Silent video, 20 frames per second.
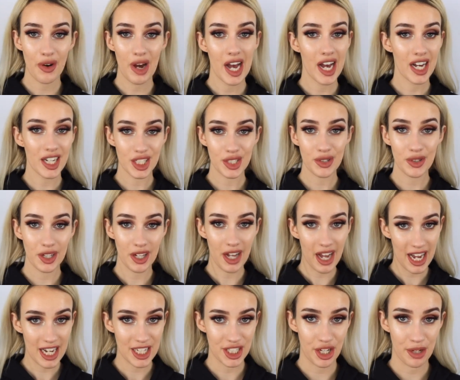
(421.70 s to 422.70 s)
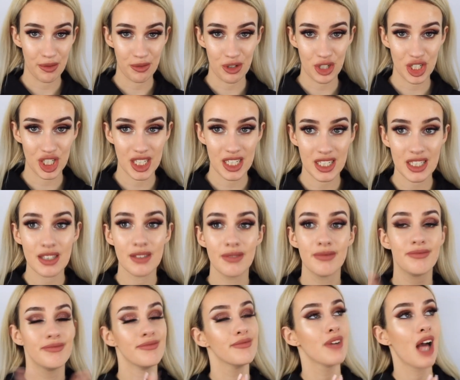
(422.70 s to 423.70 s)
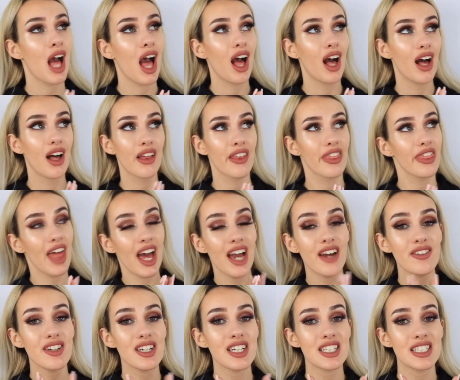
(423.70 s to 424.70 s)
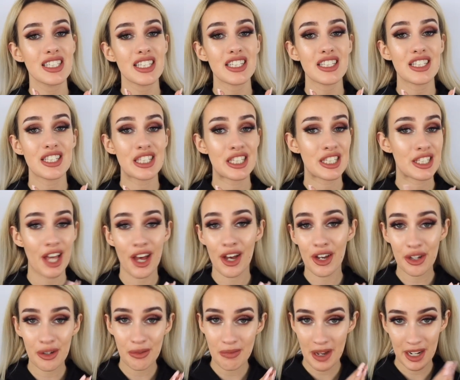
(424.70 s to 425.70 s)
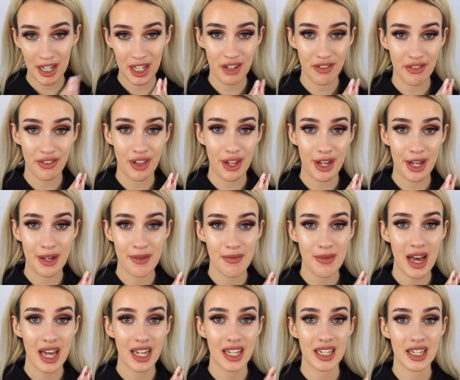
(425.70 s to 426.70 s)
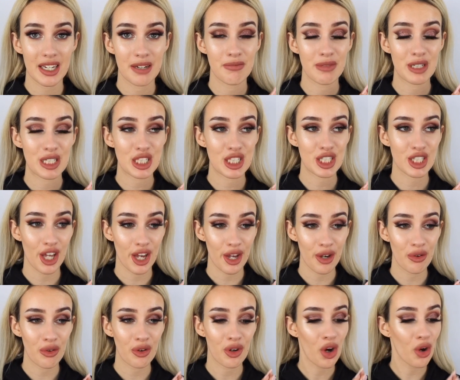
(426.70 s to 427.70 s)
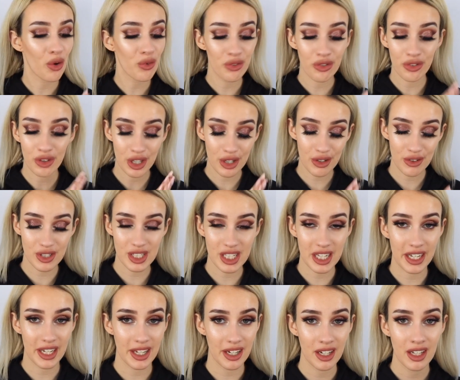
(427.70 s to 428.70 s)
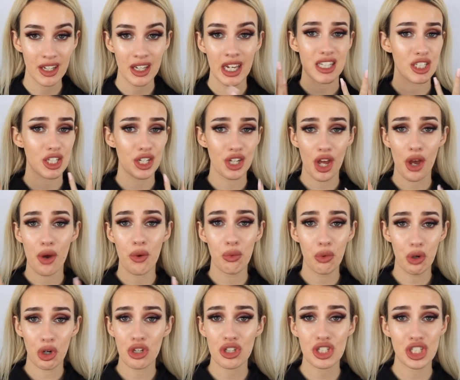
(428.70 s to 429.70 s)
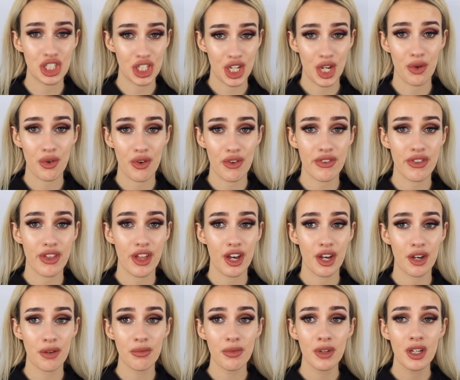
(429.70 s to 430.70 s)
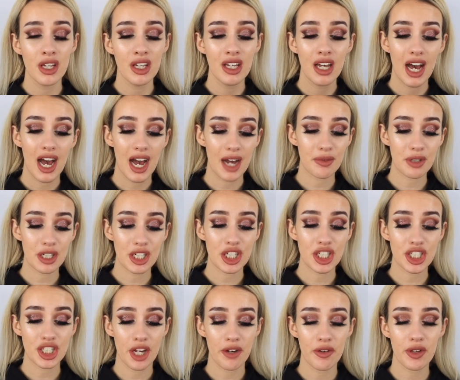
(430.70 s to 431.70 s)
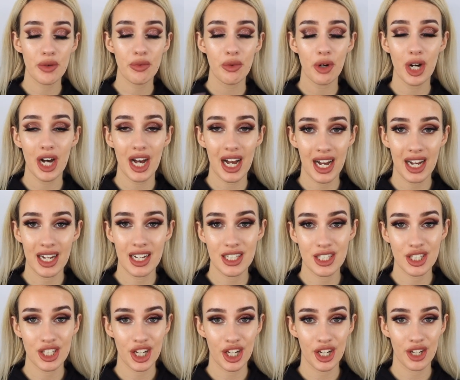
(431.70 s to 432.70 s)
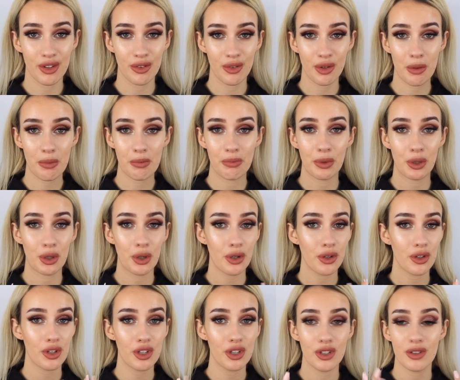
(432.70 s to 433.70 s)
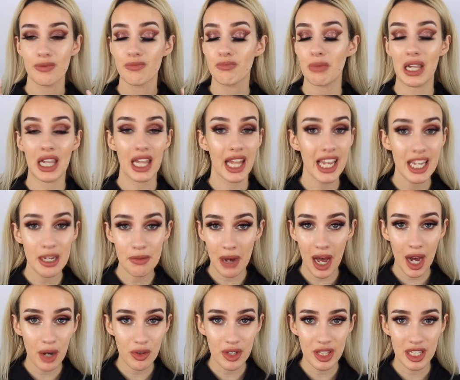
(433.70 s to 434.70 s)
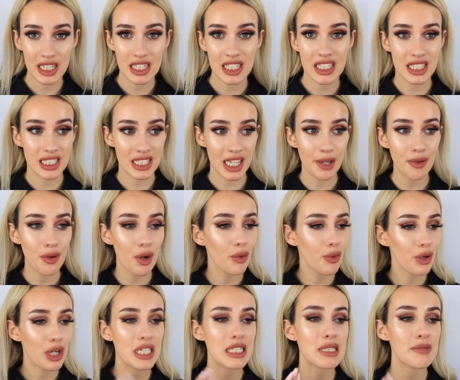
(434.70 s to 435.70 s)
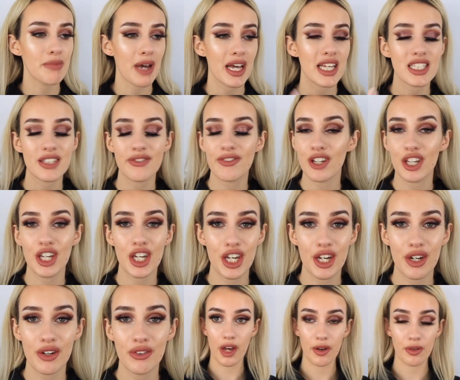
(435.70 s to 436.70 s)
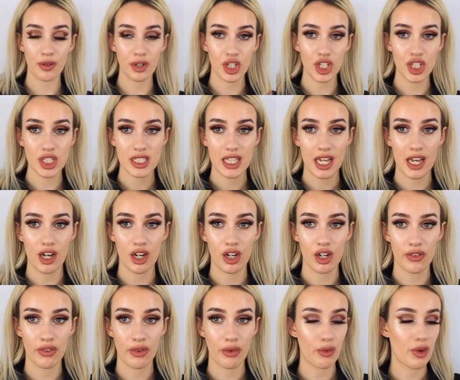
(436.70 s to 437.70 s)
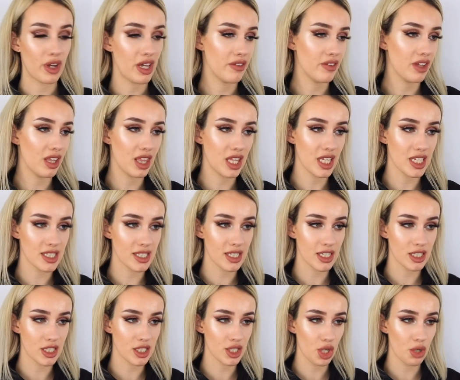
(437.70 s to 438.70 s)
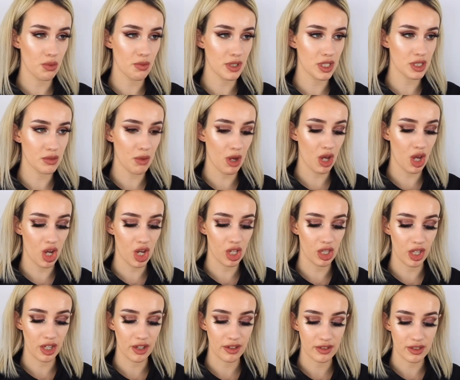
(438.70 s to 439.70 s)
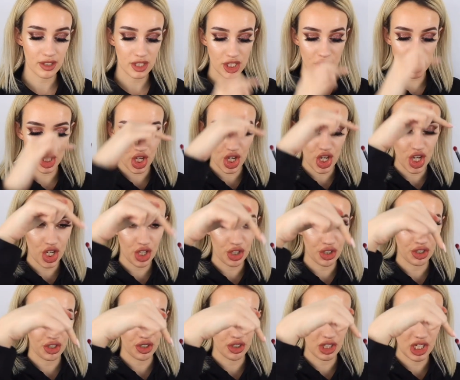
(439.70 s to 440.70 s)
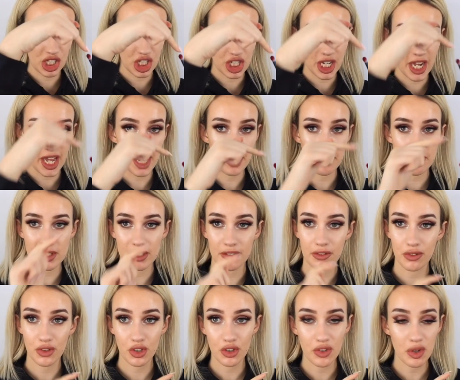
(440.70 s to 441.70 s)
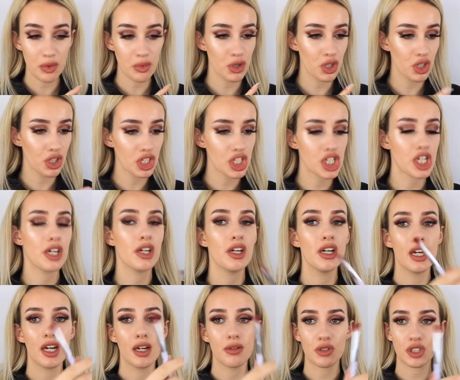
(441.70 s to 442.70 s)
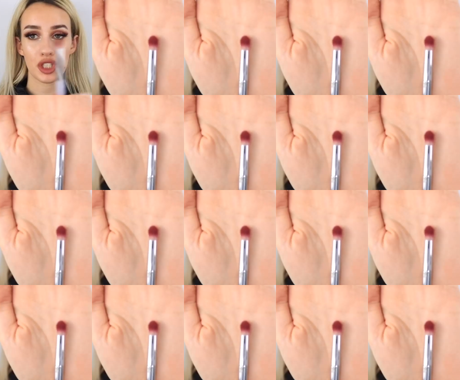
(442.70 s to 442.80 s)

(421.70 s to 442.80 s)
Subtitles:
Actual eyeshadow brushes. There is so many of them, and it can be so confusing to know what to do with them. I'm going to show you what I do, but play about with it, see what works best for you. I'm going to start off with this super small circle shaped fluffy brush. I'm just